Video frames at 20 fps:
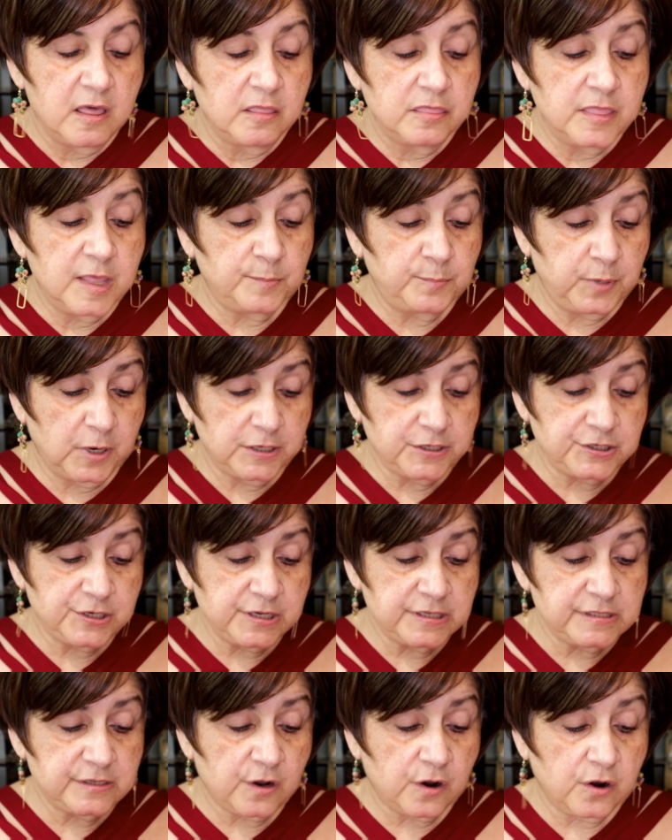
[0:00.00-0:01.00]
The
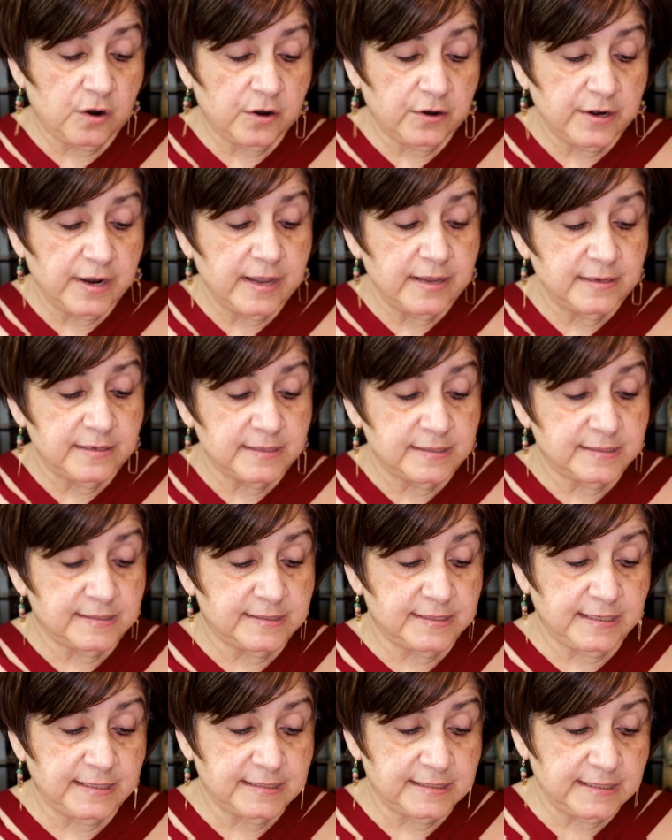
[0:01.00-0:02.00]
blushes are
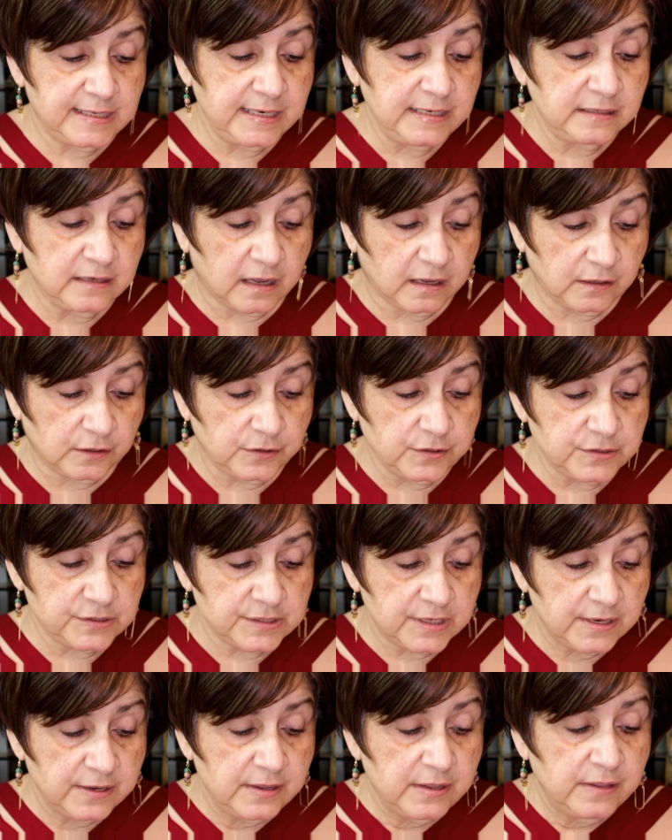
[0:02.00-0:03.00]

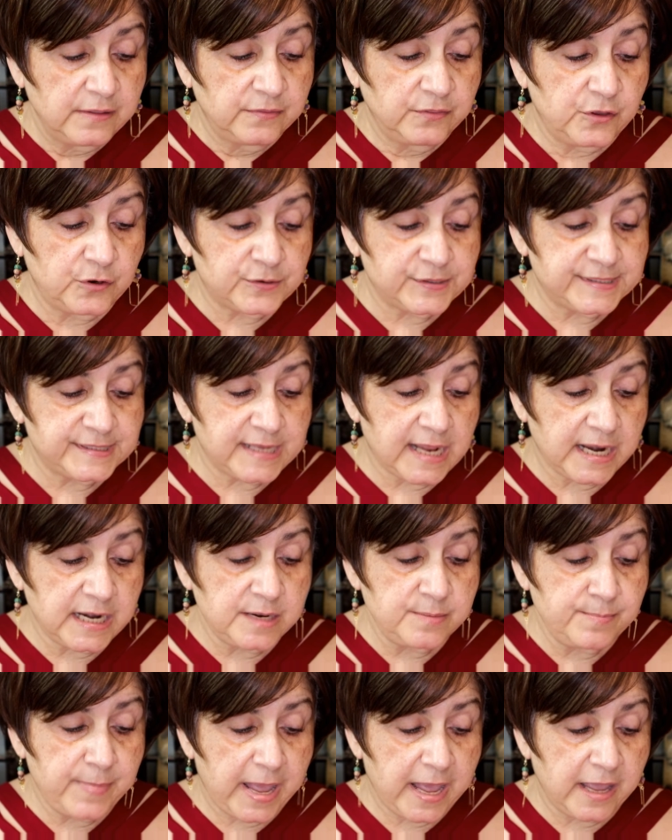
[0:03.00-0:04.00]
$16. They're a
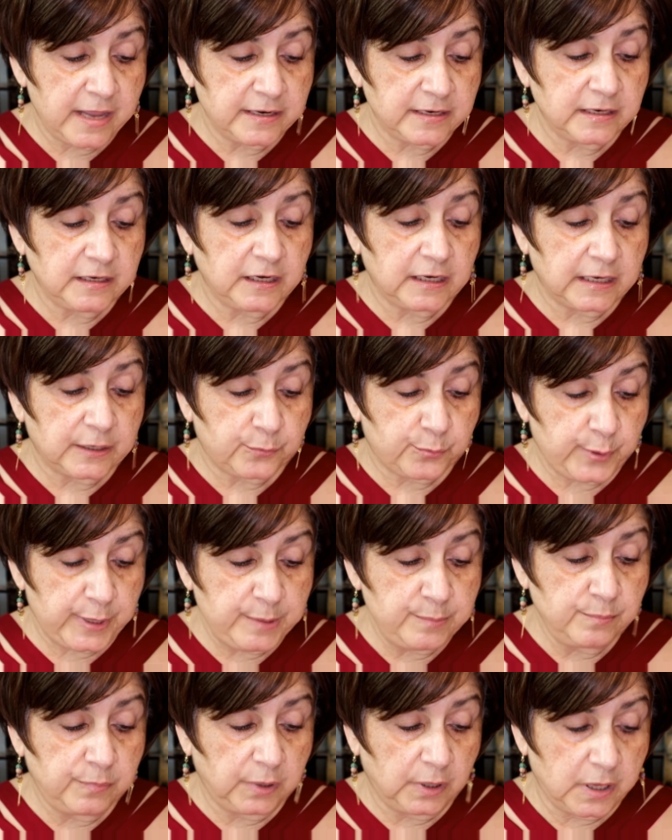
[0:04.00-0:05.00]
satin matte
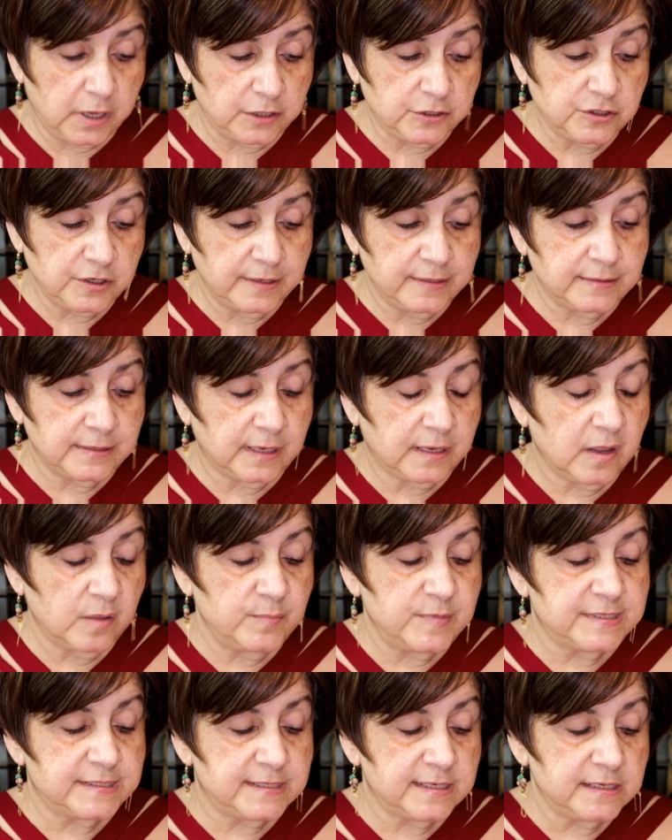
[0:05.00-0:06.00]
cream blush. They
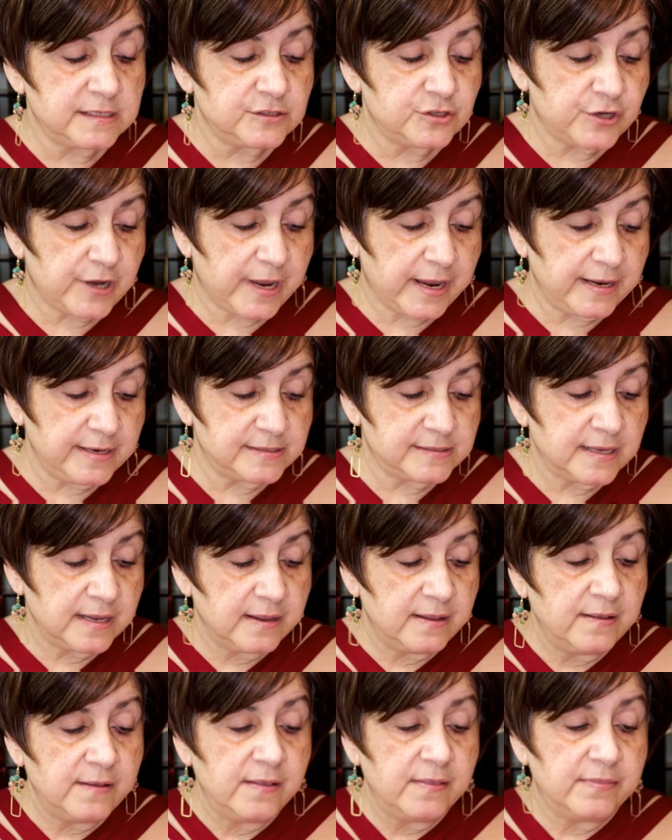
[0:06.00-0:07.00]
come in 6 shades.
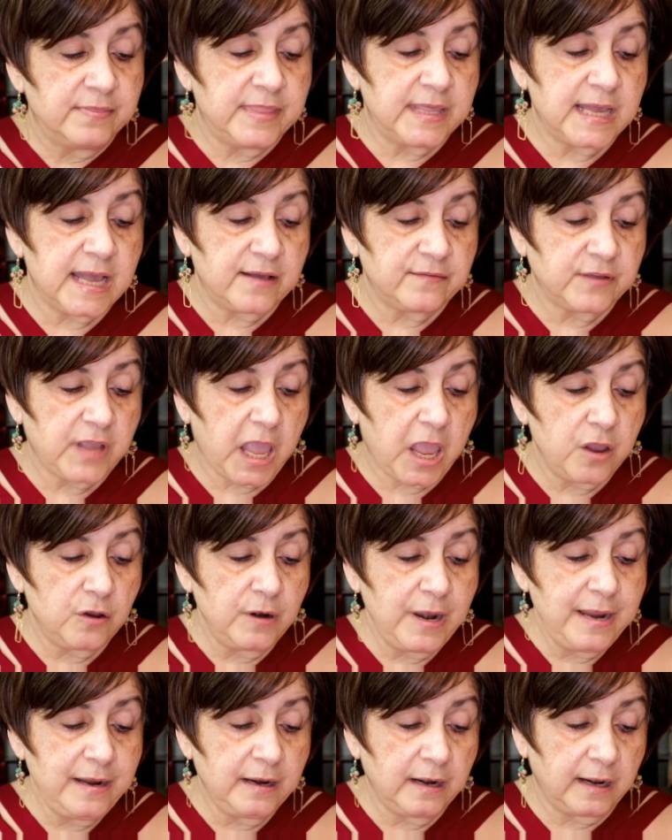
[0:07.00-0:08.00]
They have
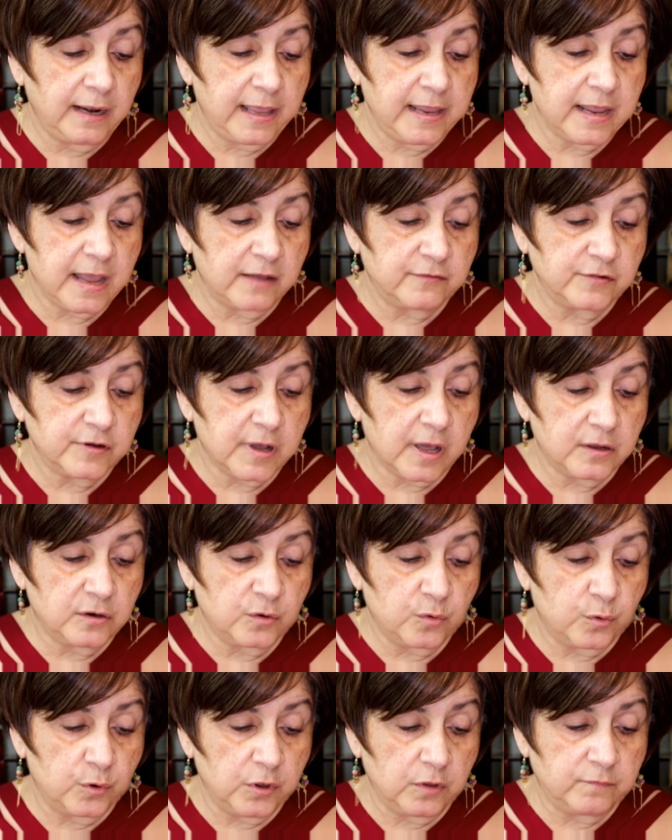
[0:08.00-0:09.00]
kaolin clay,
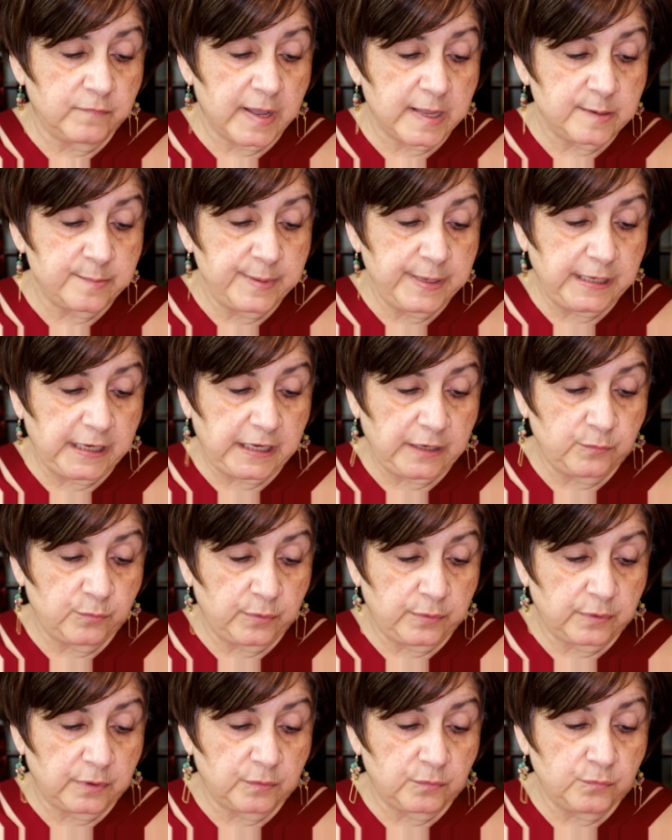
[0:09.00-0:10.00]
avocado oil, vitamin
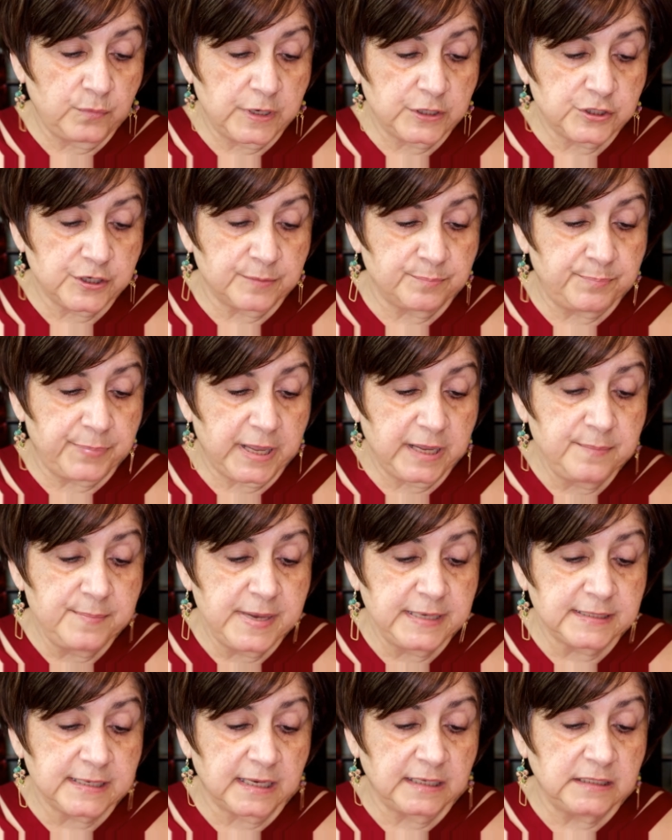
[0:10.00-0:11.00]
E, rich in
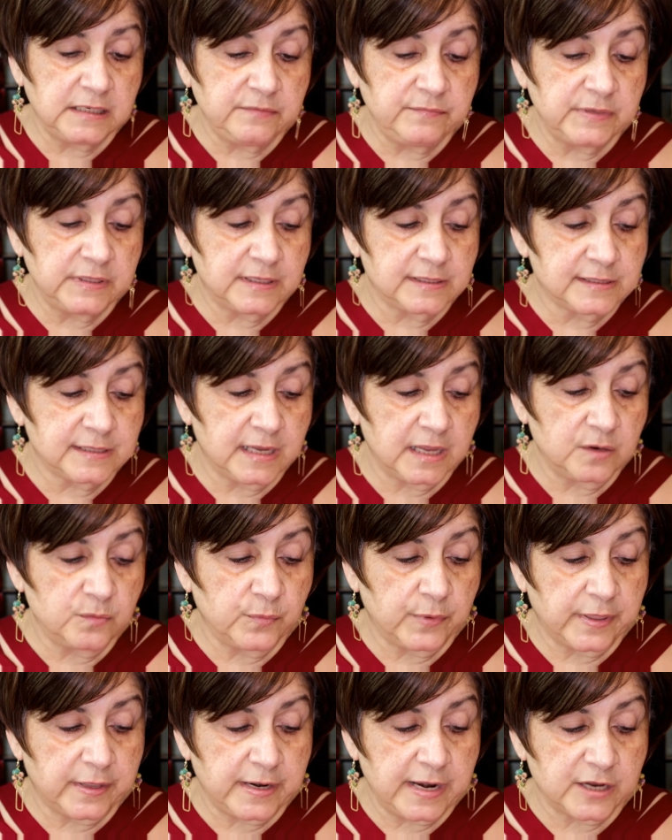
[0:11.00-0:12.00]
pigment and leaving the skin
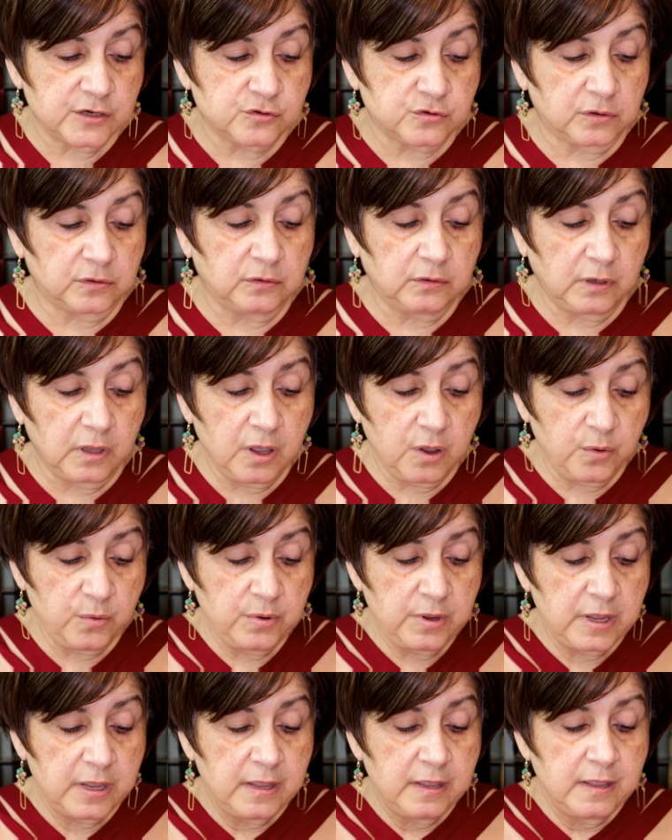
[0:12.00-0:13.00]
with a natural glow.